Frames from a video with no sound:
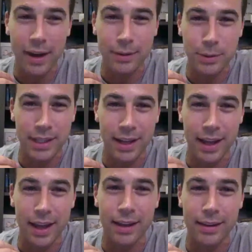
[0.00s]
Was he like,
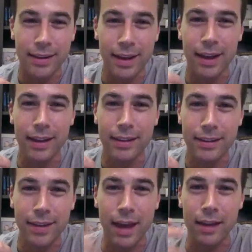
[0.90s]
hey,
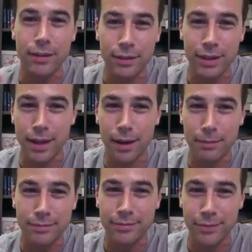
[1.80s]
listen up
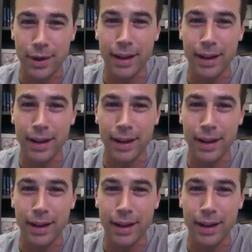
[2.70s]
right now?